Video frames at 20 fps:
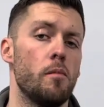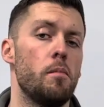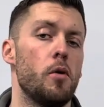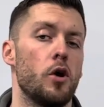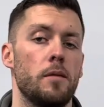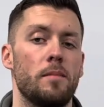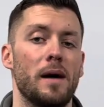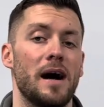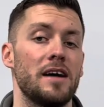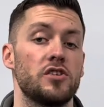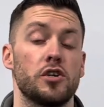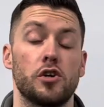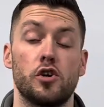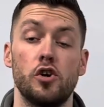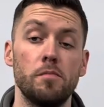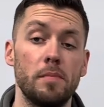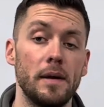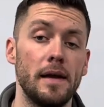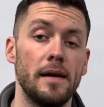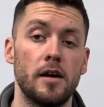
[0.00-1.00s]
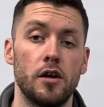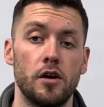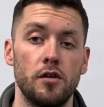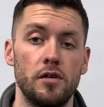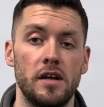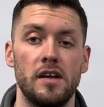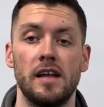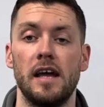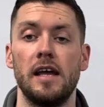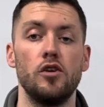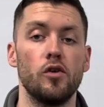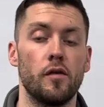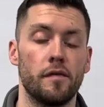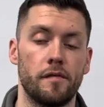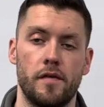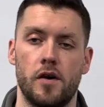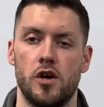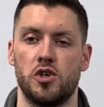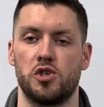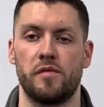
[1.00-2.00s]
body parts that could be included in your
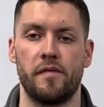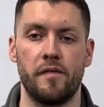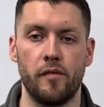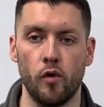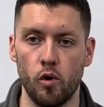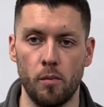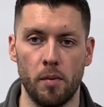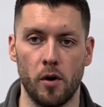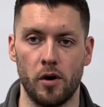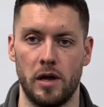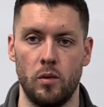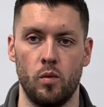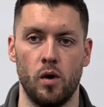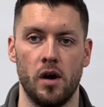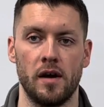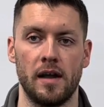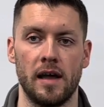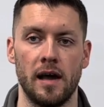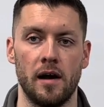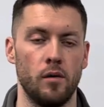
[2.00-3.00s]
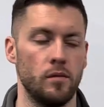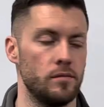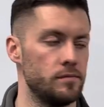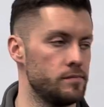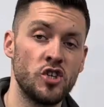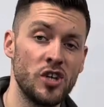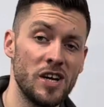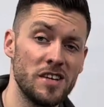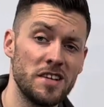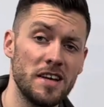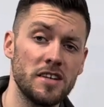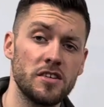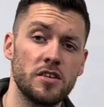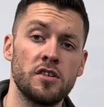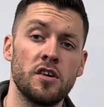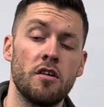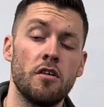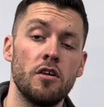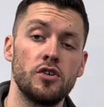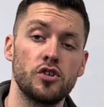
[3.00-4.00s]
first full body workout. A chest
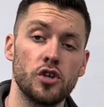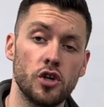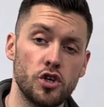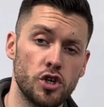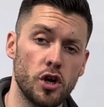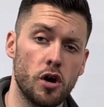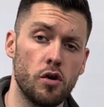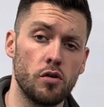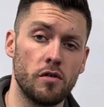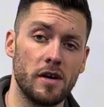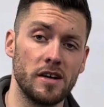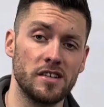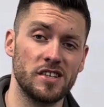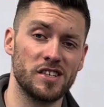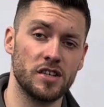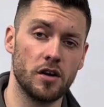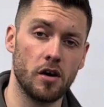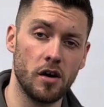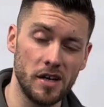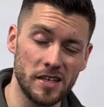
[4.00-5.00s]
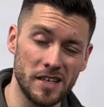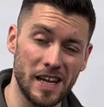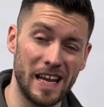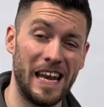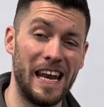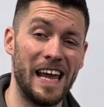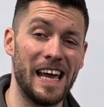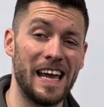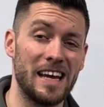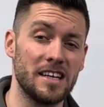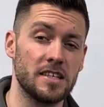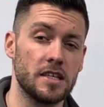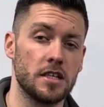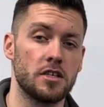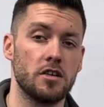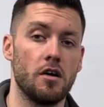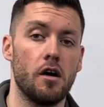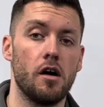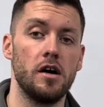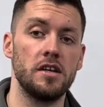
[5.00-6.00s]
exercise, a shoulder exercise, a leg
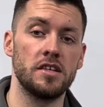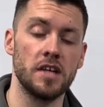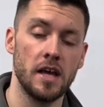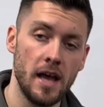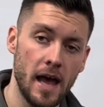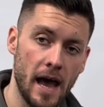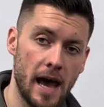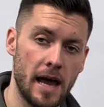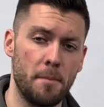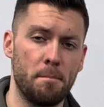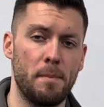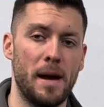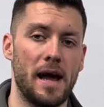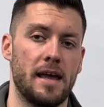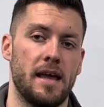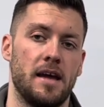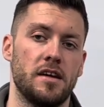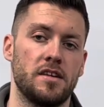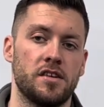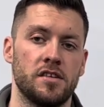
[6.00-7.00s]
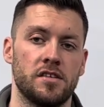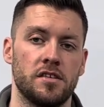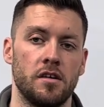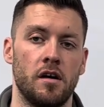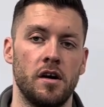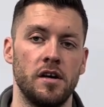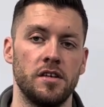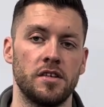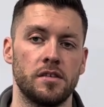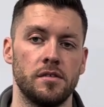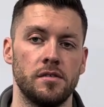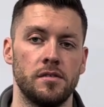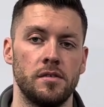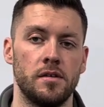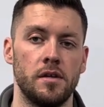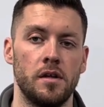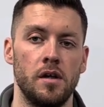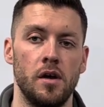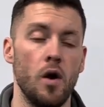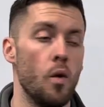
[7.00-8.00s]
exercise, and a back exercise.
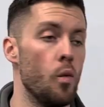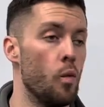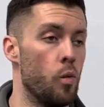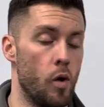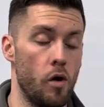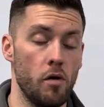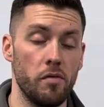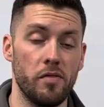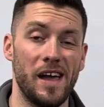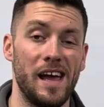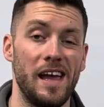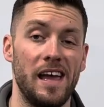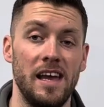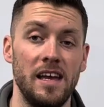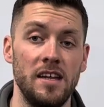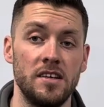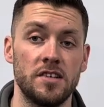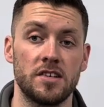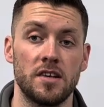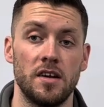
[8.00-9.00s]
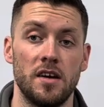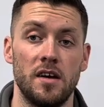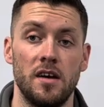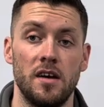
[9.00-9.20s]
What that is